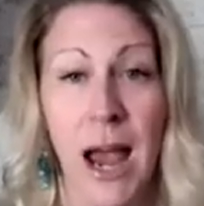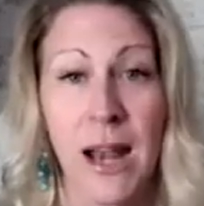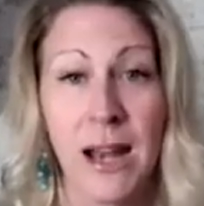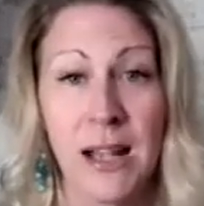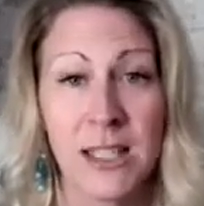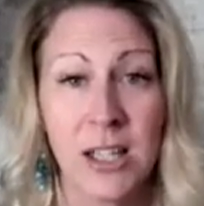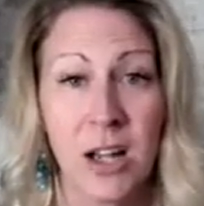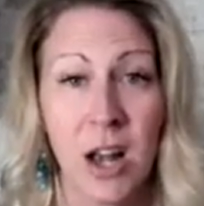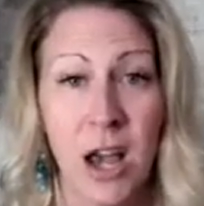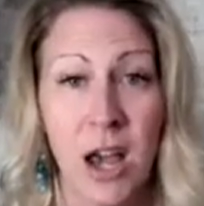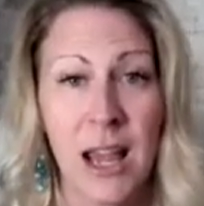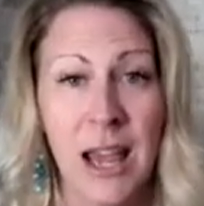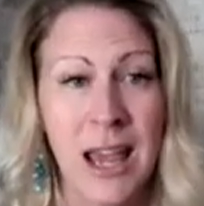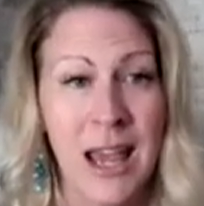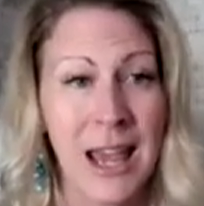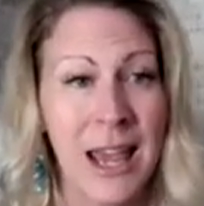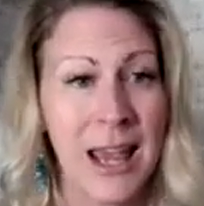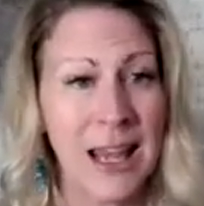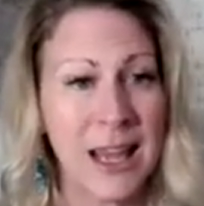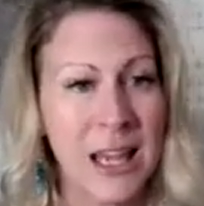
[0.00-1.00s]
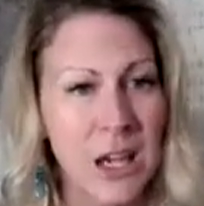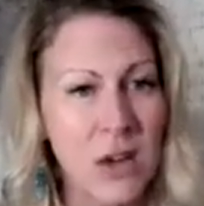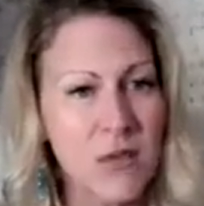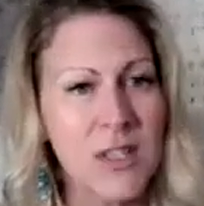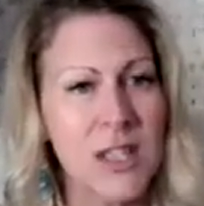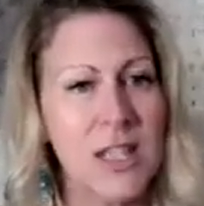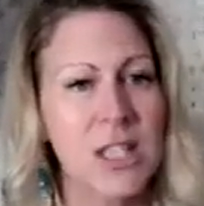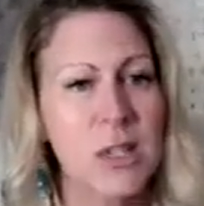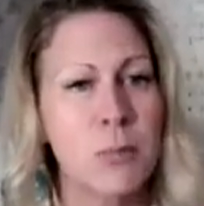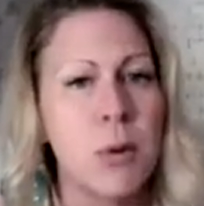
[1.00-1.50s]
And it's like, it gives
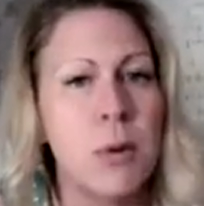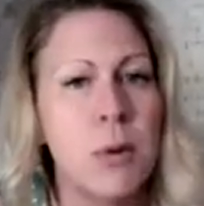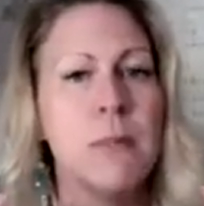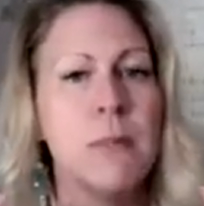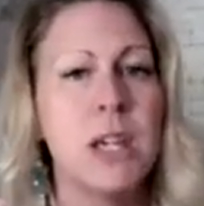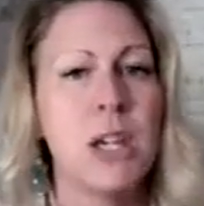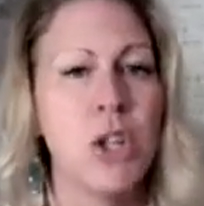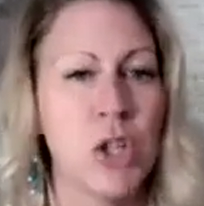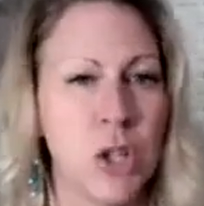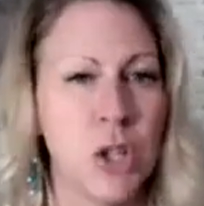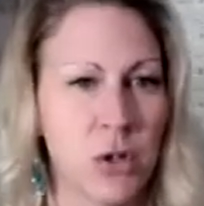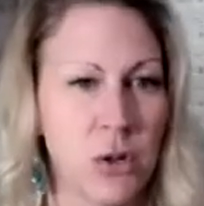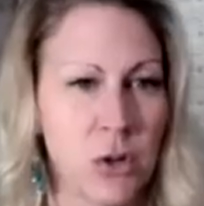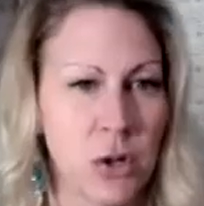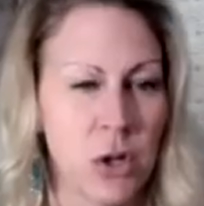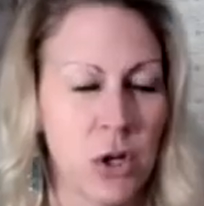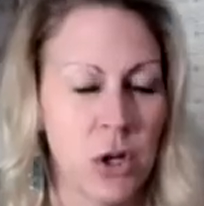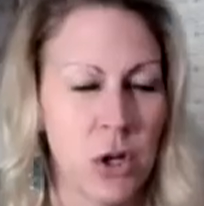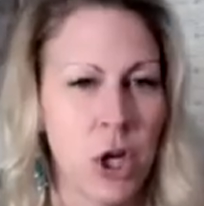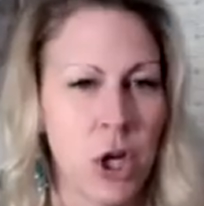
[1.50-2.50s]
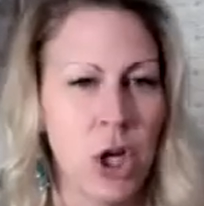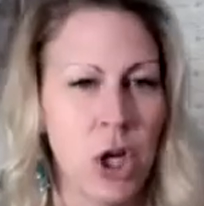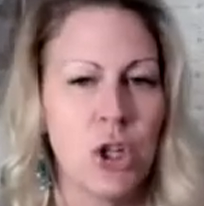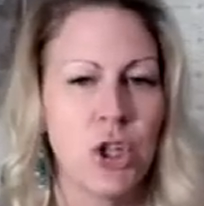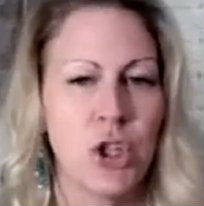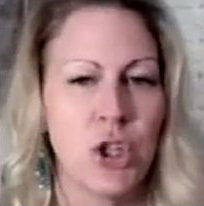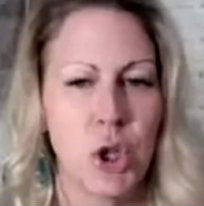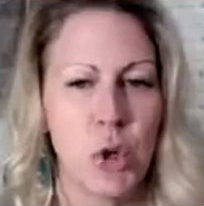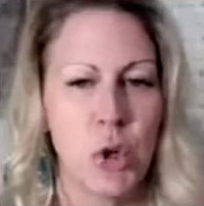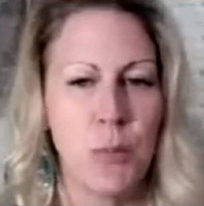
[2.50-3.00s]
us permission
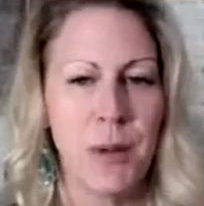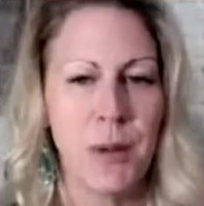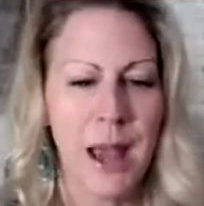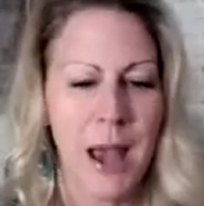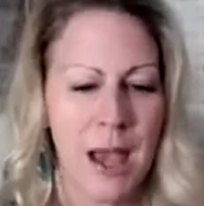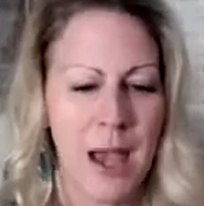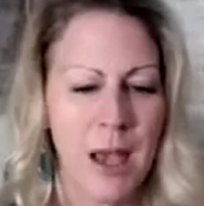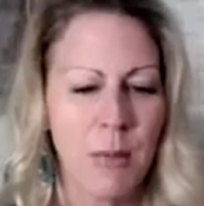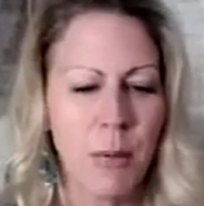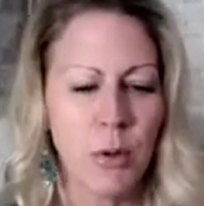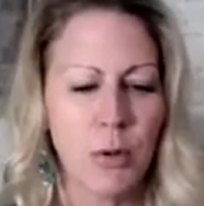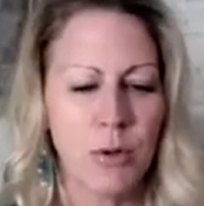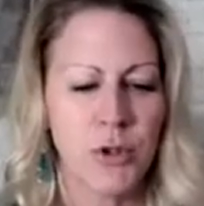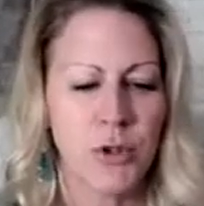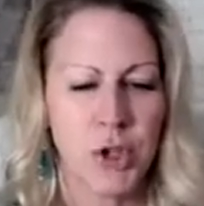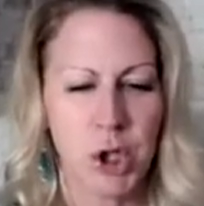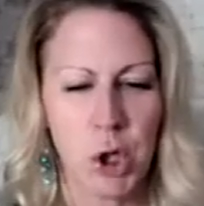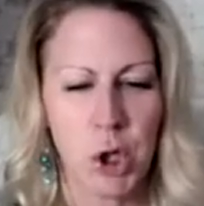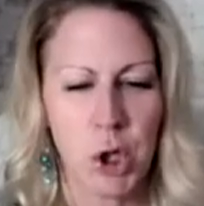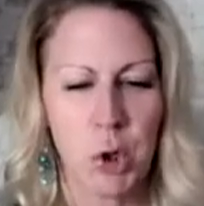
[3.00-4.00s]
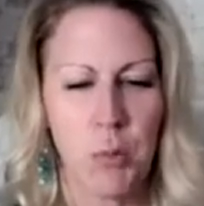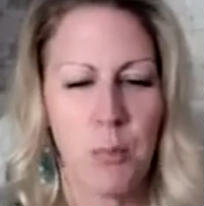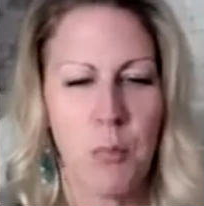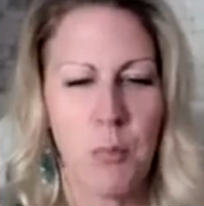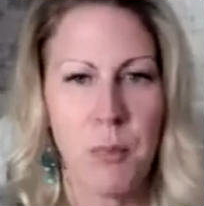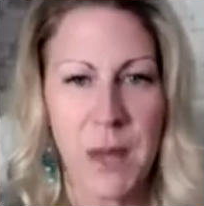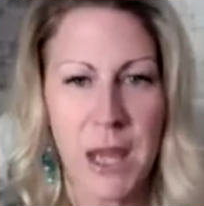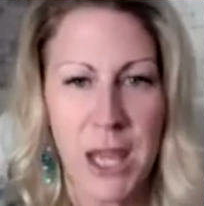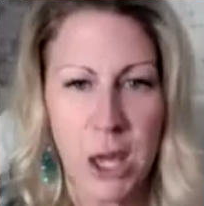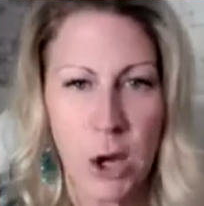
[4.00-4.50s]
to be able to
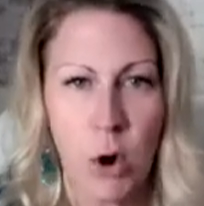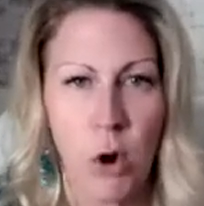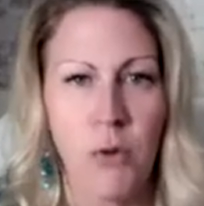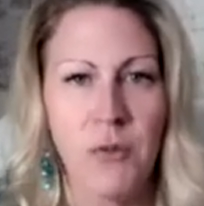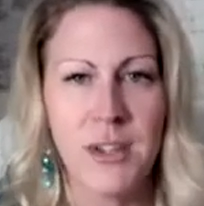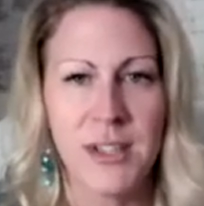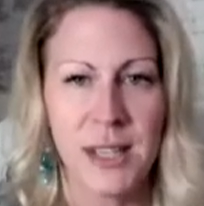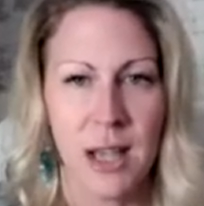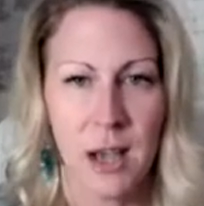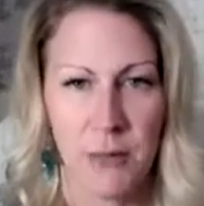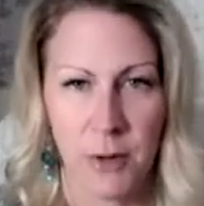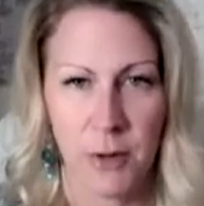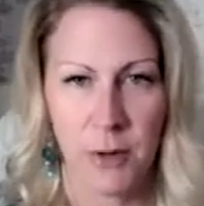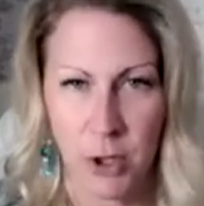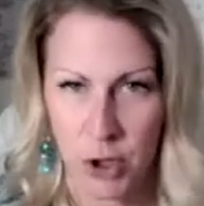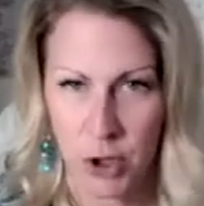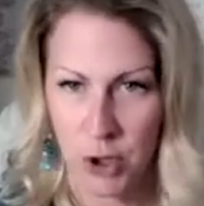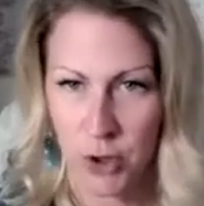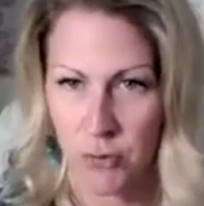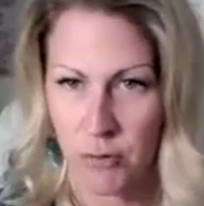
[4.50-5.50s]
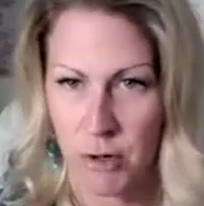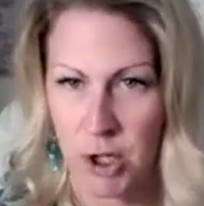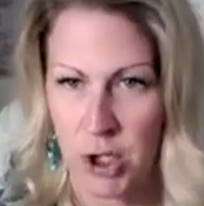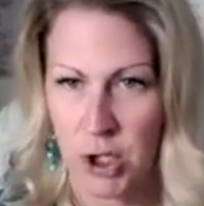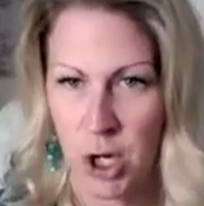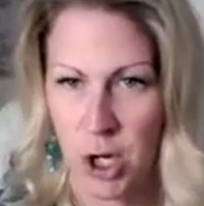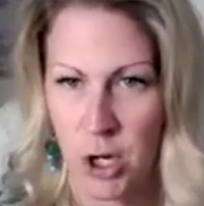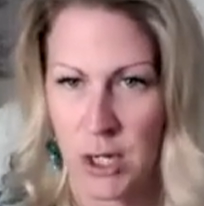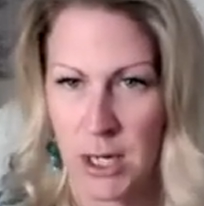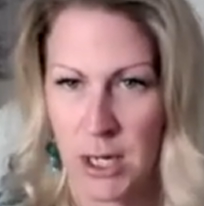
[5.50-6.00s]
be on this evolutionary
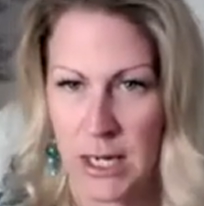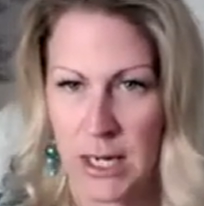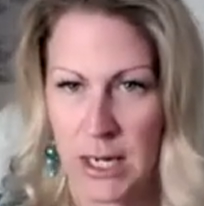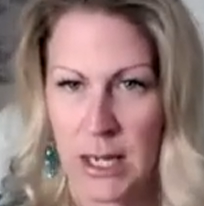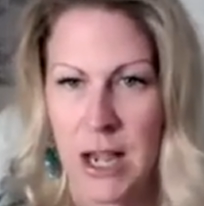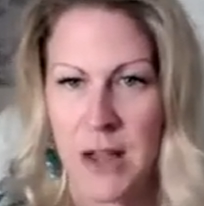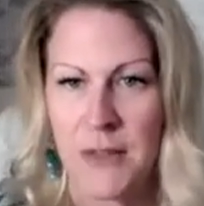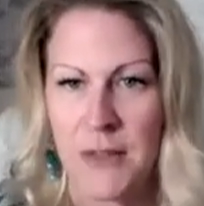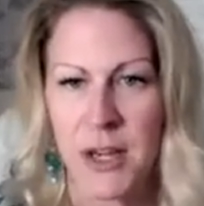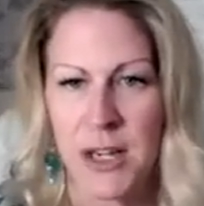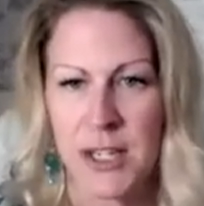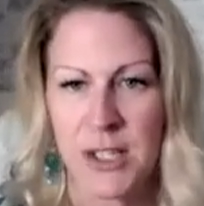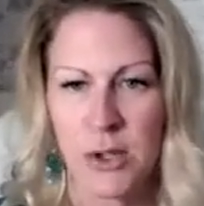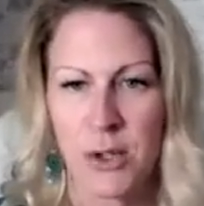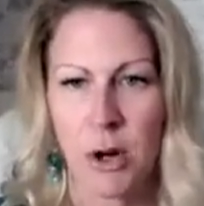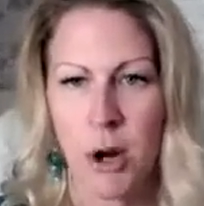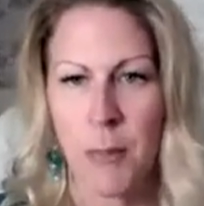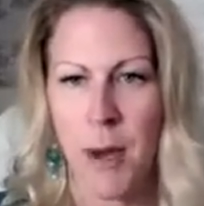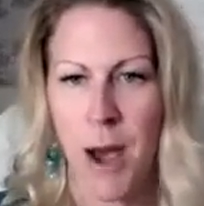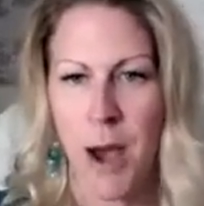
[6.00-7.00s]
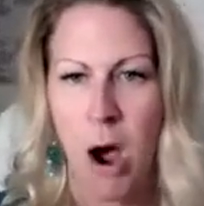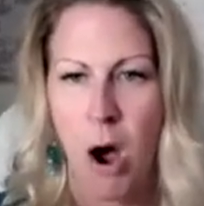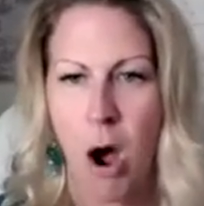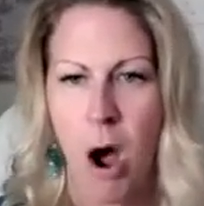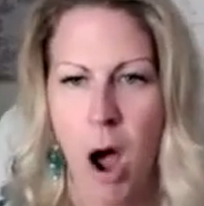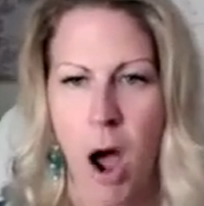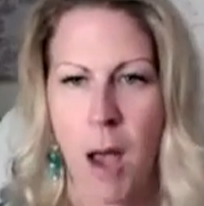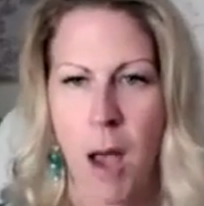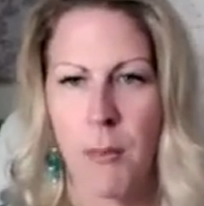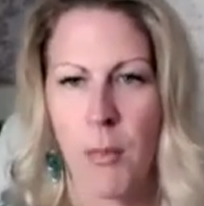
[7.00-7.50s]
journey, that it's not about,
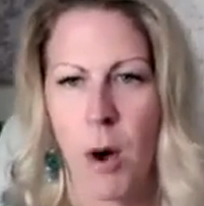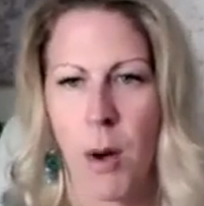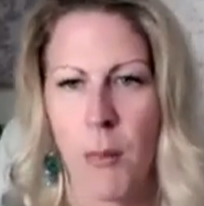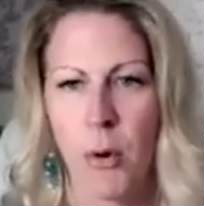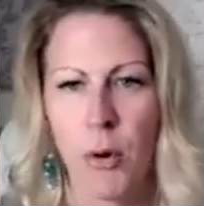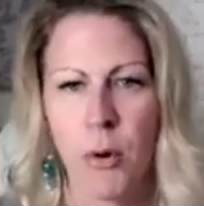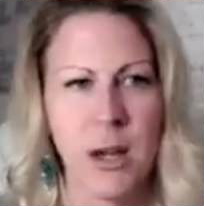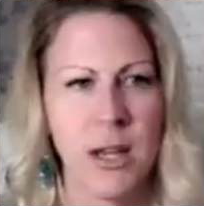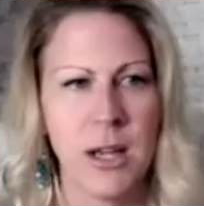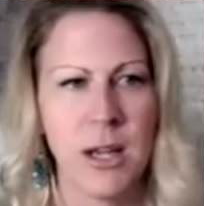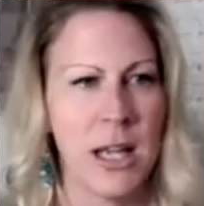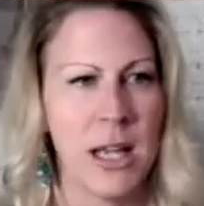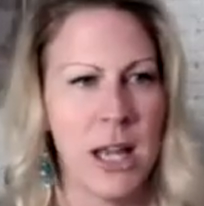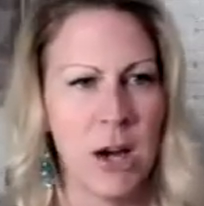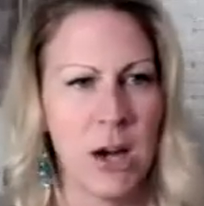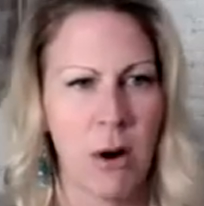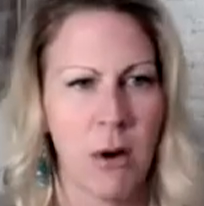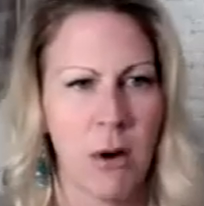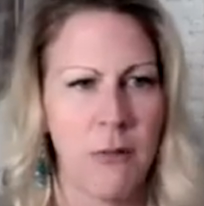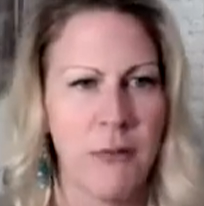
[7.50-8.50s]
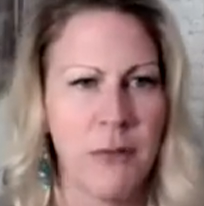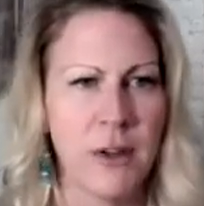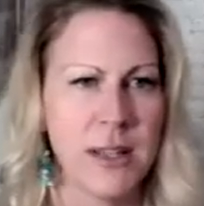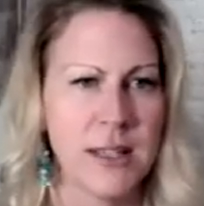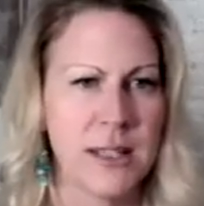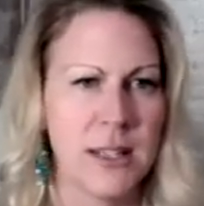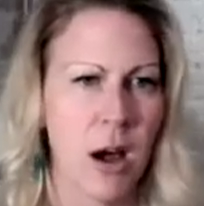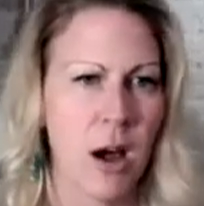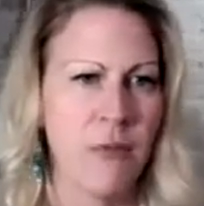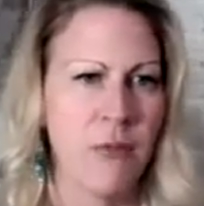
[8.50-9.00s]
I'm already here. I've
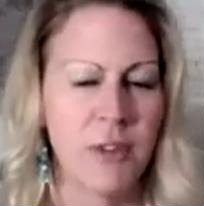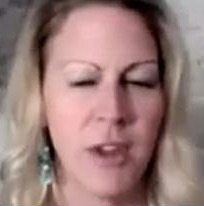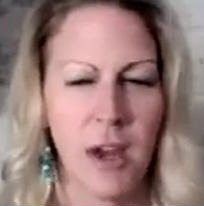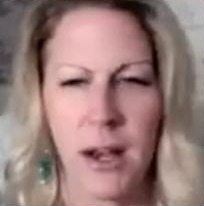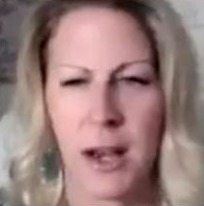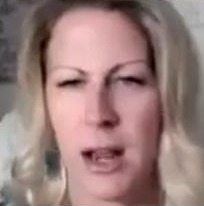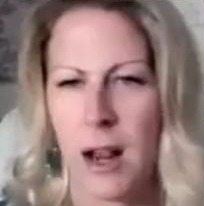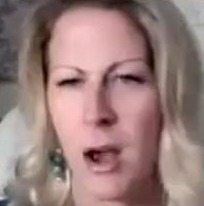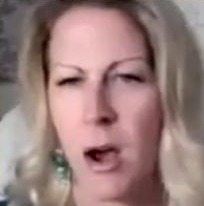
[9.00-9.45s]
fixed it. I've done it.